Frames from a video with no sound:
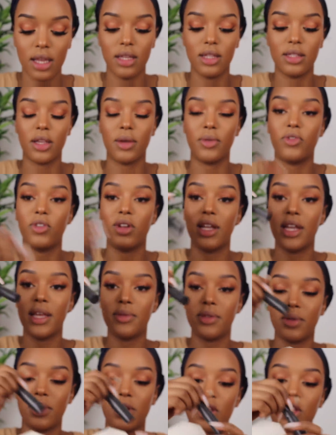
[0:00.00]
So for
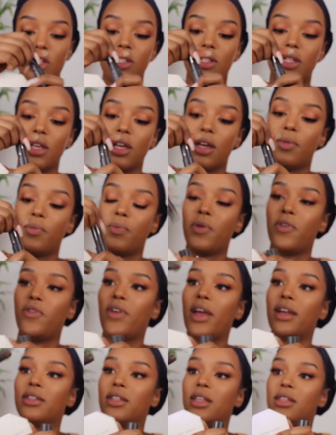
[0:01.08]
lips, I'm gonna use the
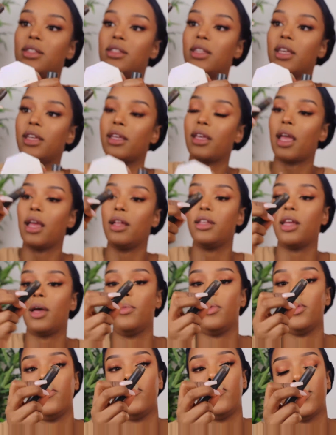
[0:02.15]
Perfecting Stick
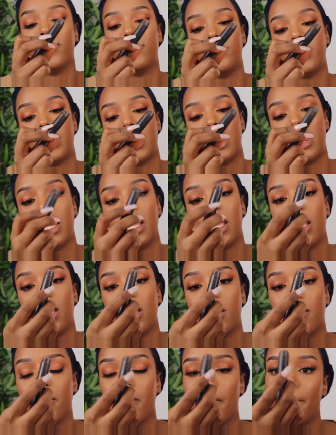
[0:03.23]
NW50
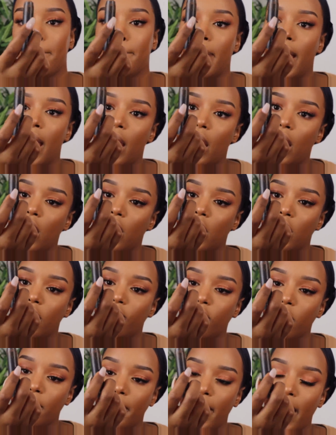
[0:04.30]
matte
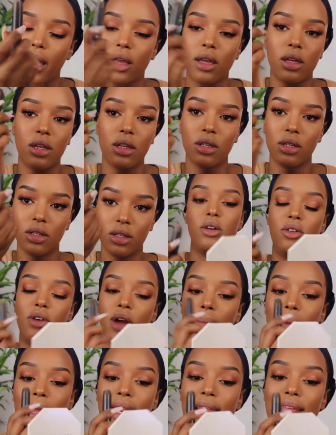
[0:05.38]
from MAC
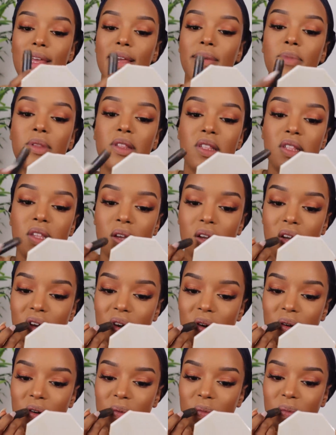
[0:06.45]
around my lips.
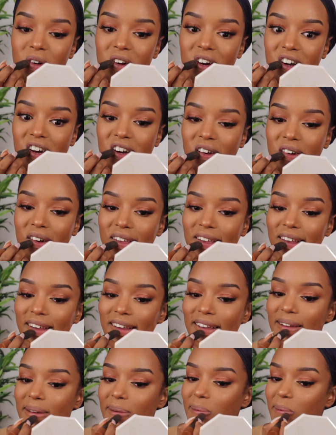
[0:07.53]
I want a brownie
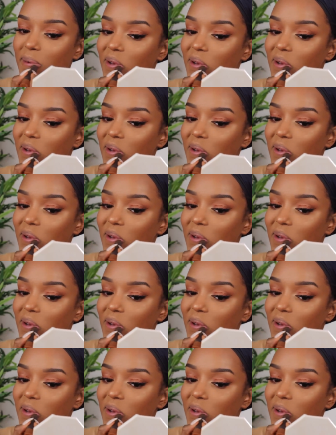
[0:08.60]
lip.